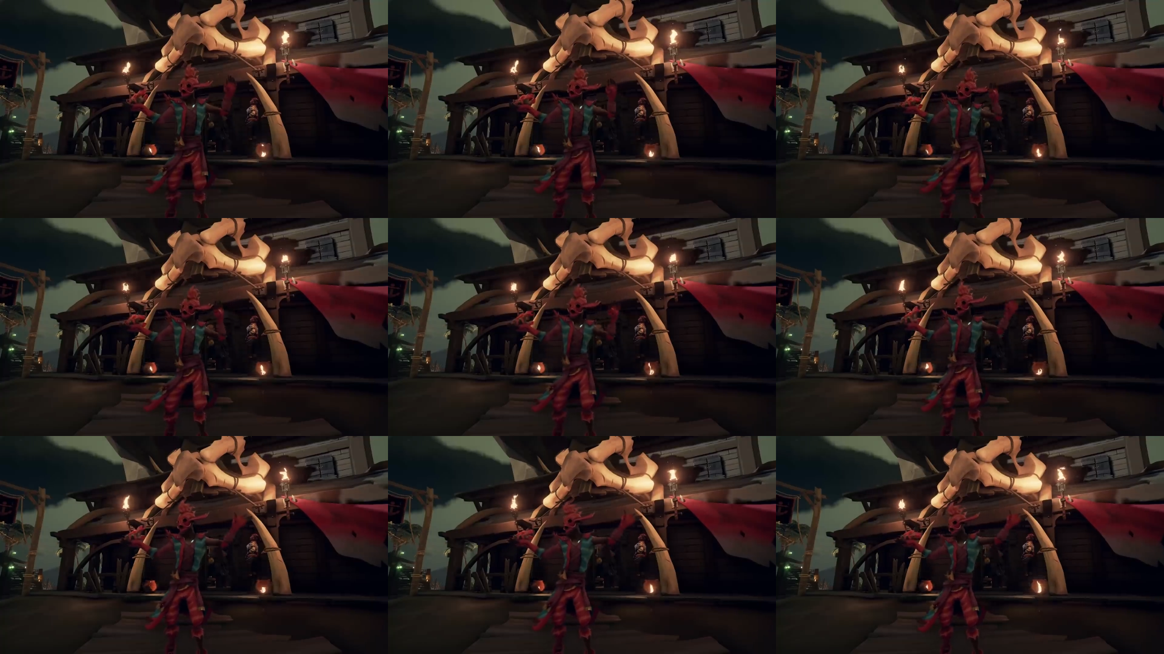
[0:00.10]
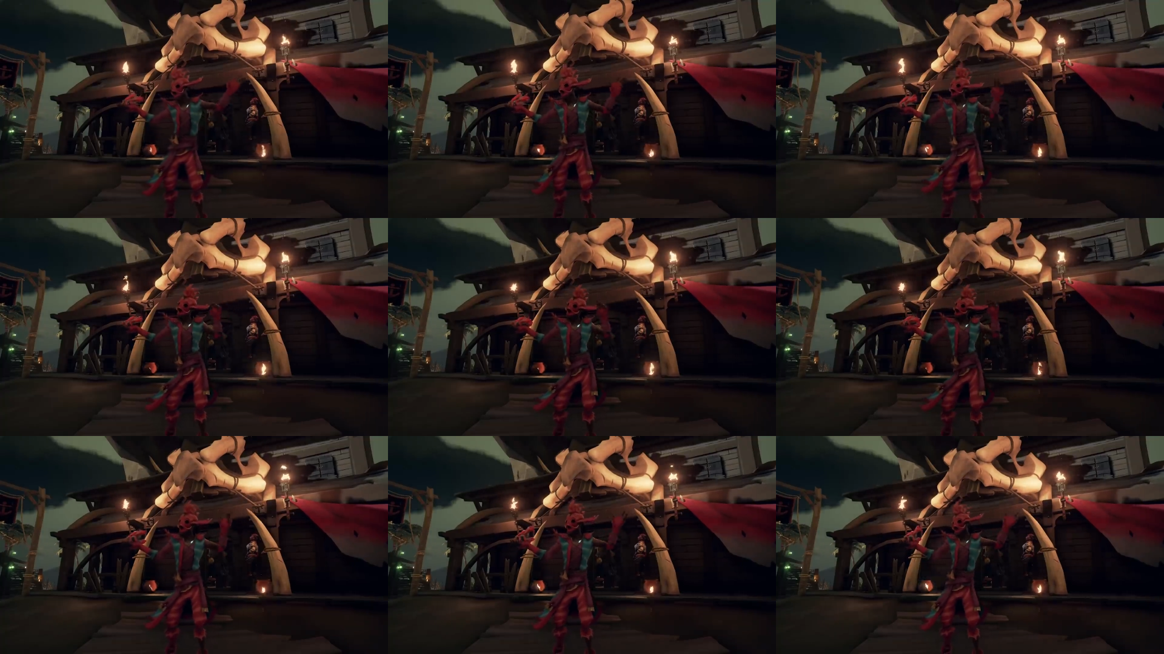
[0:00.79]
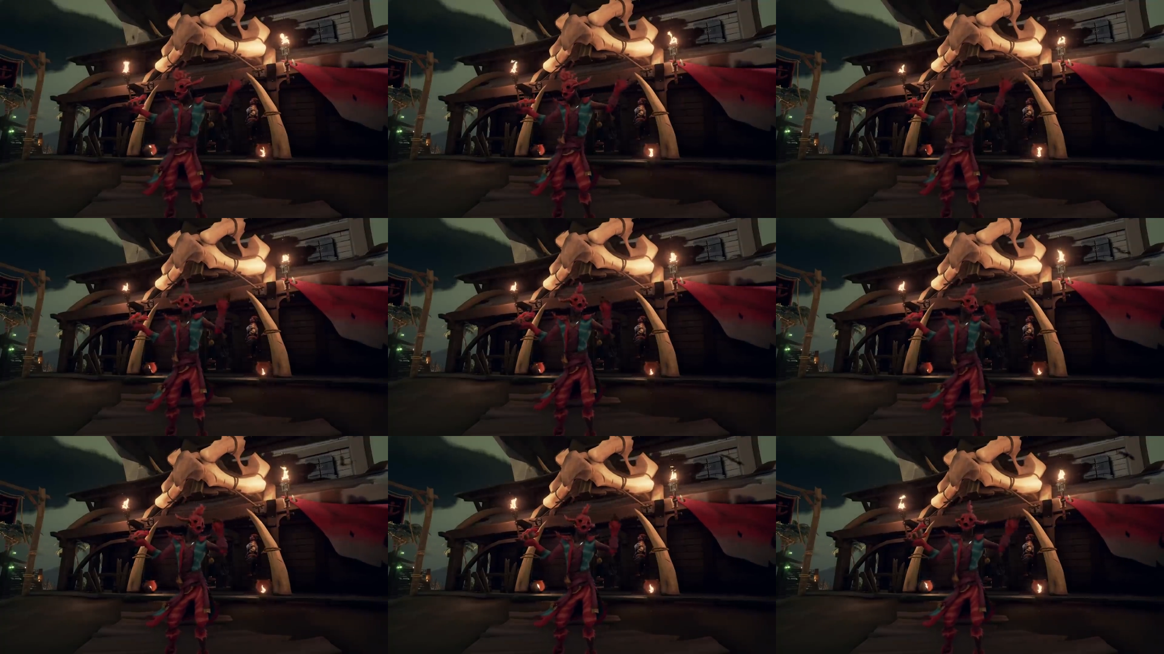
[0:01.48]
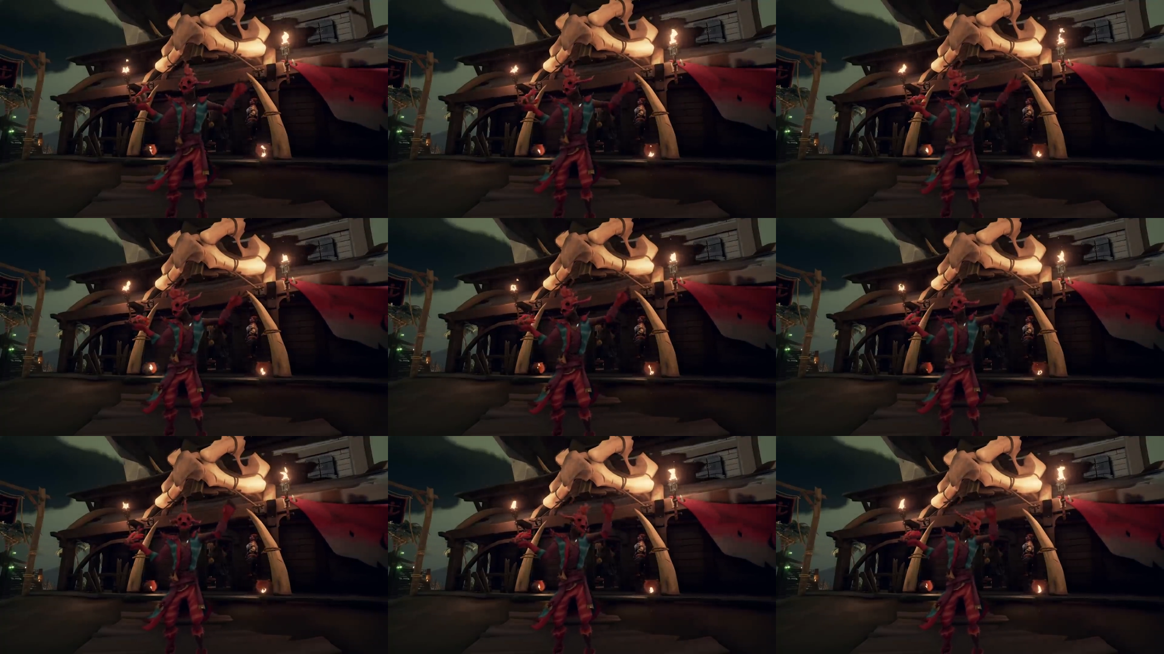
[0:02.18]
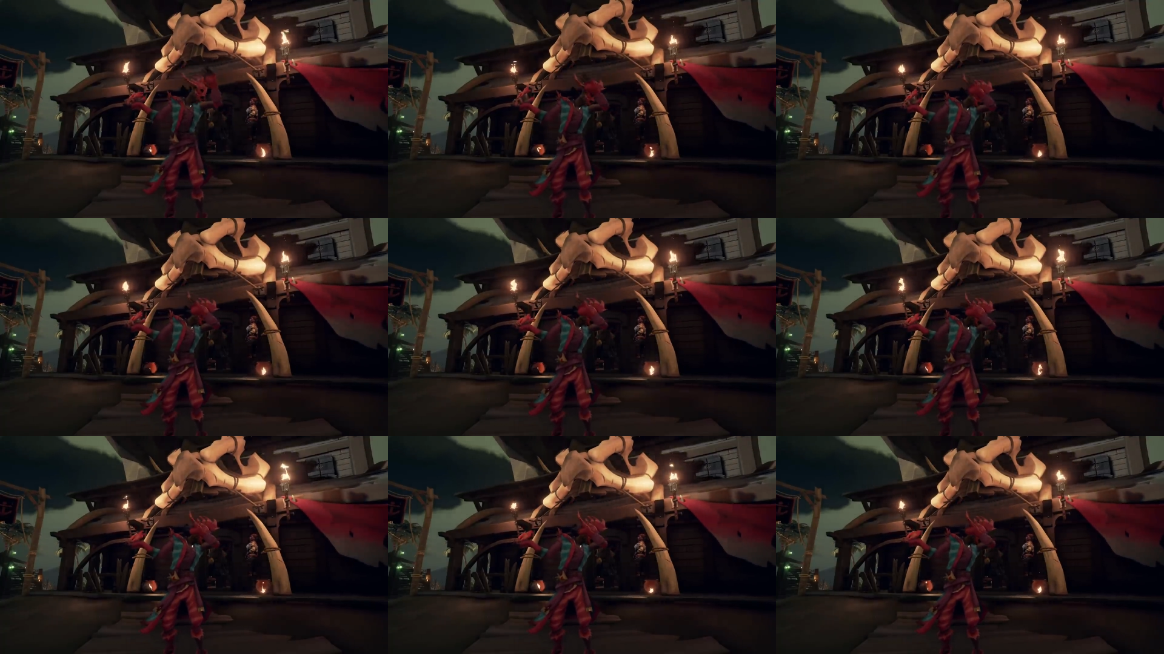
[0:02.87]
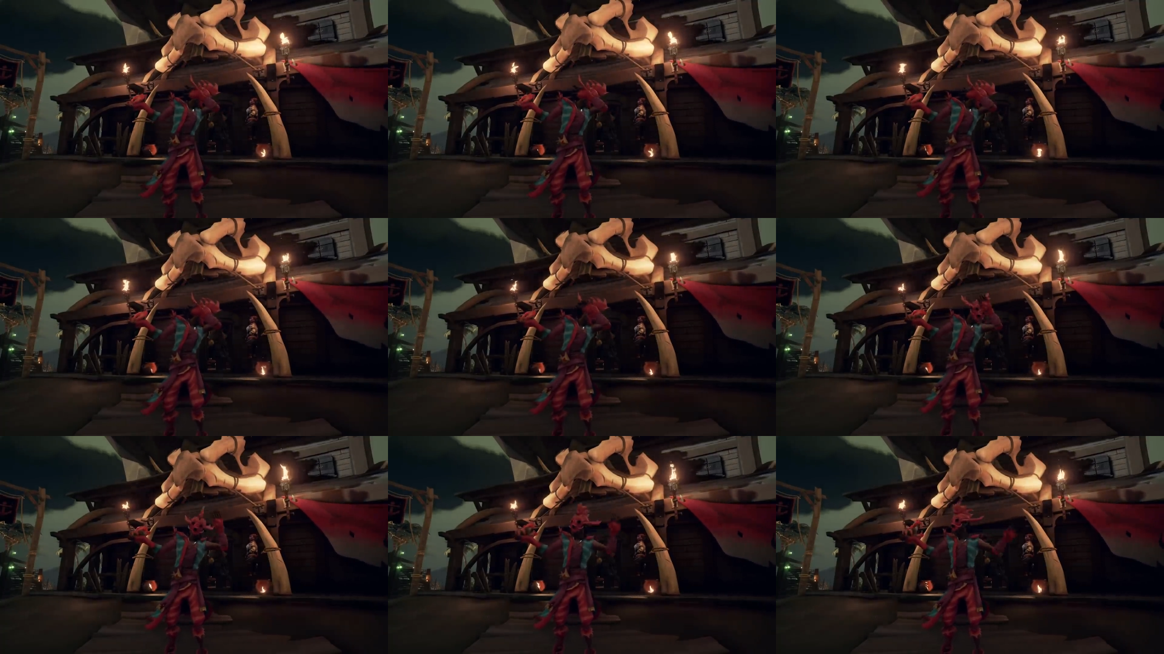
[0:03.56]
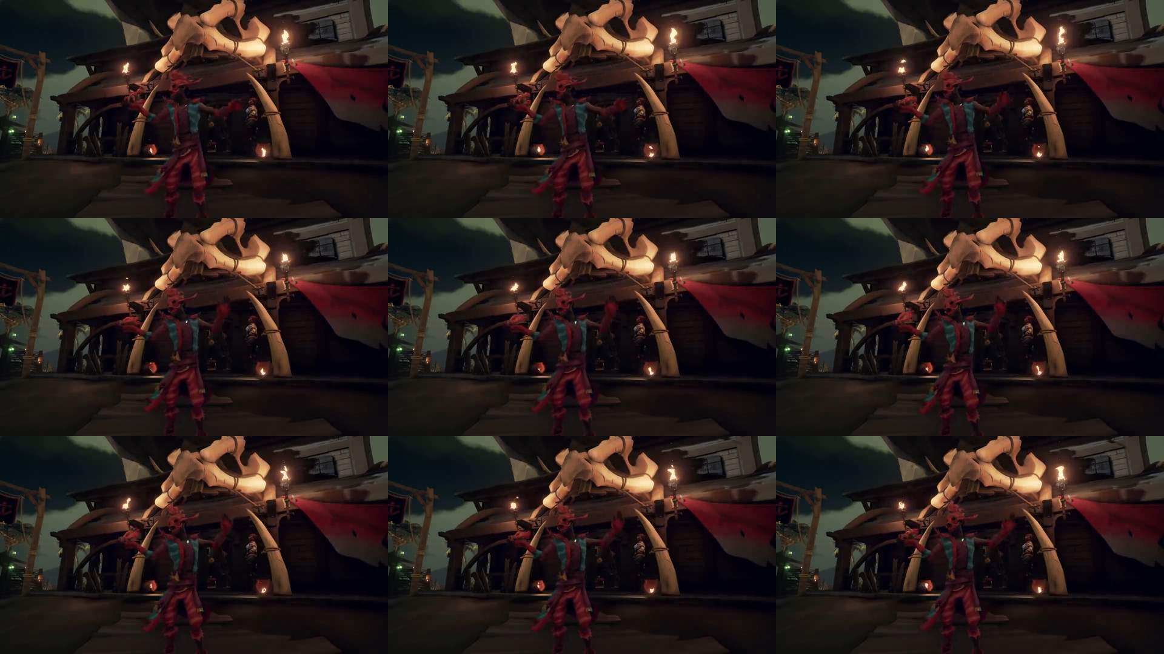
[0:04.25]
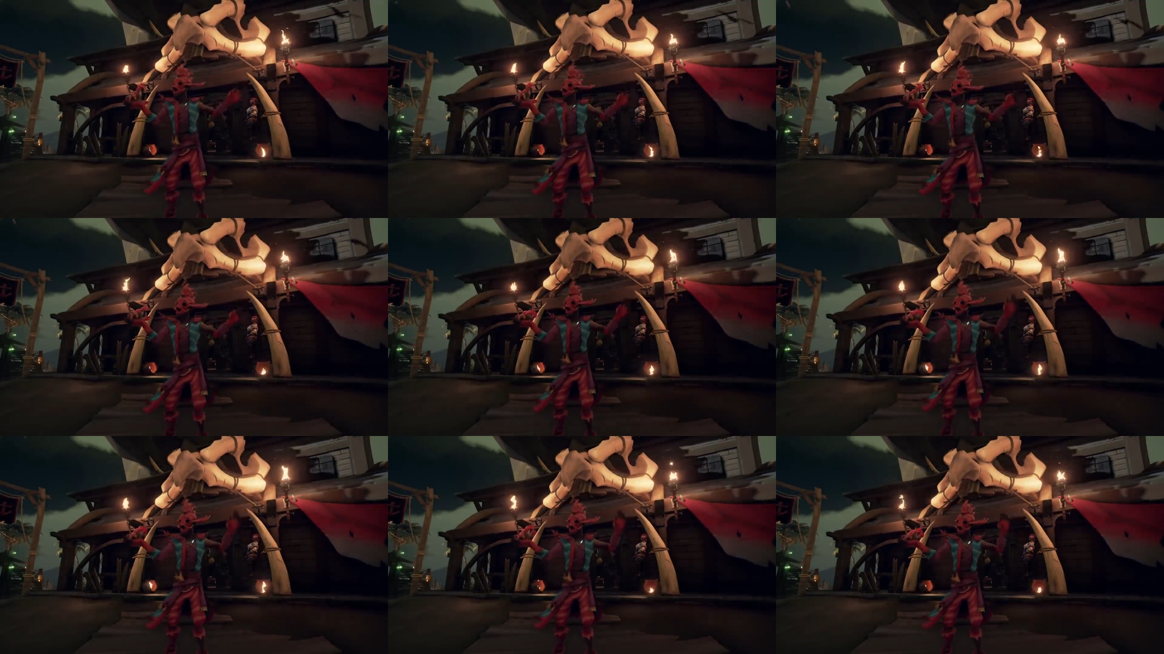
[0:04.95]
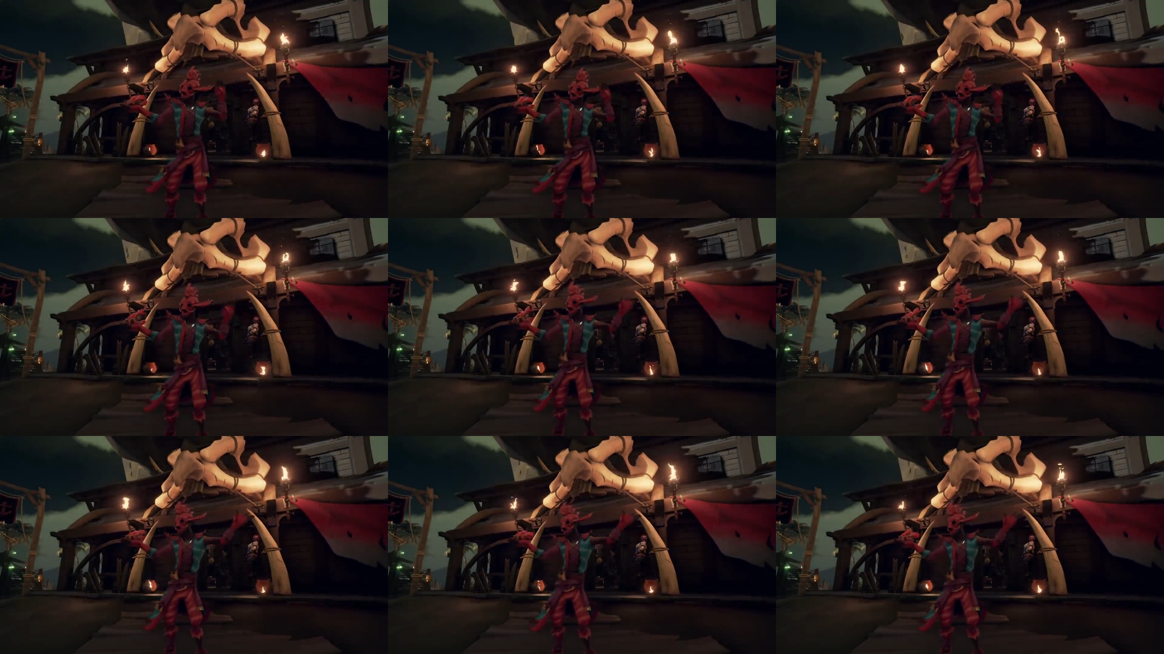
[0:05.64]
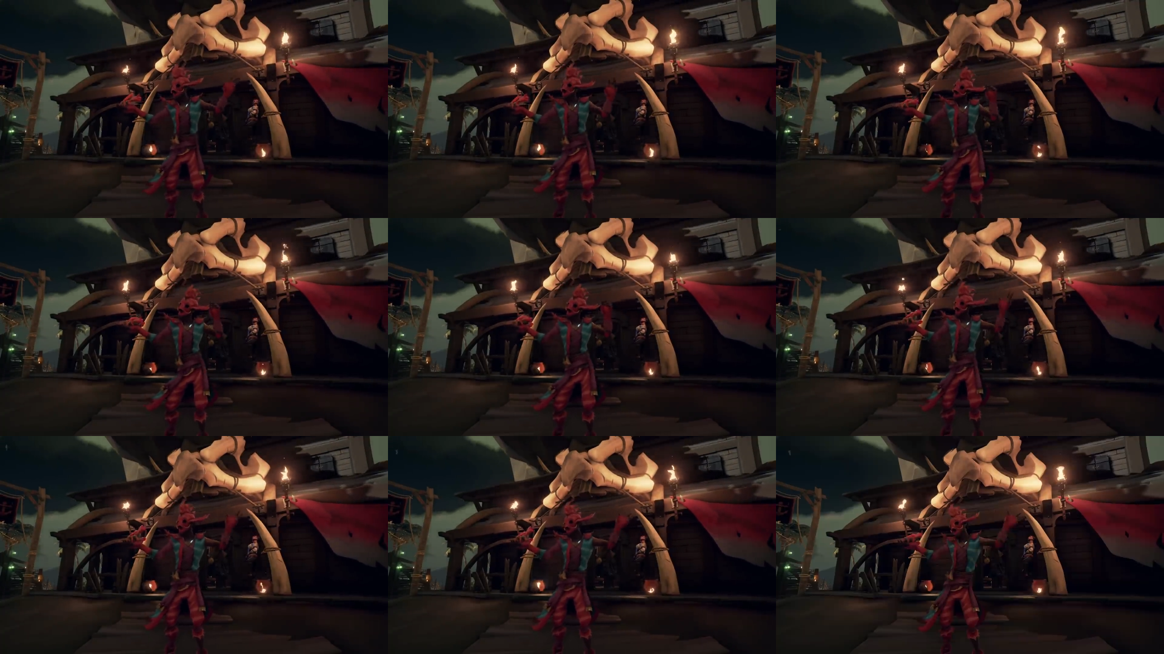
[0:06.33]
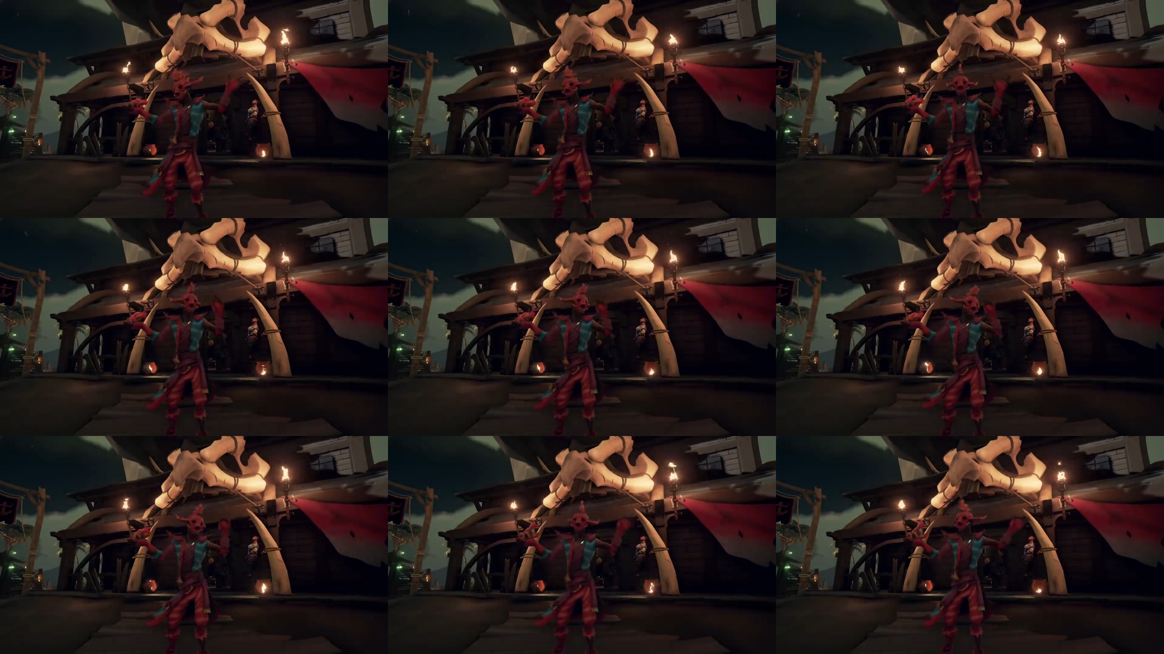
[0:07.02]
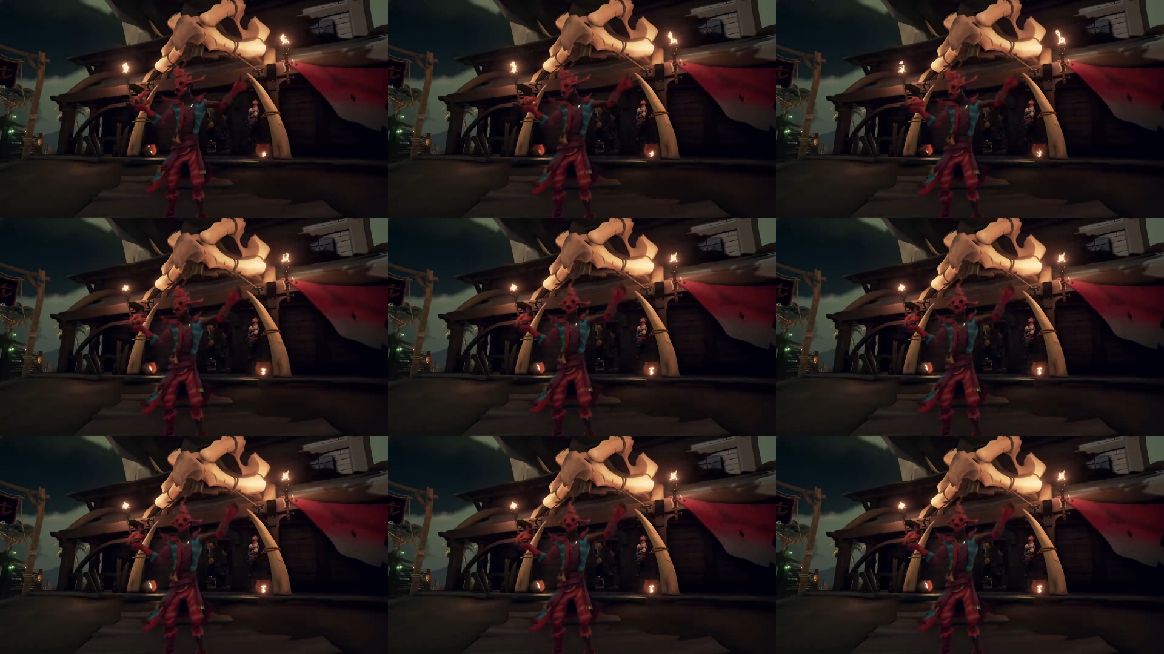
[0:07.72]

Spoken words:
No face is visible, so there are no lips to read.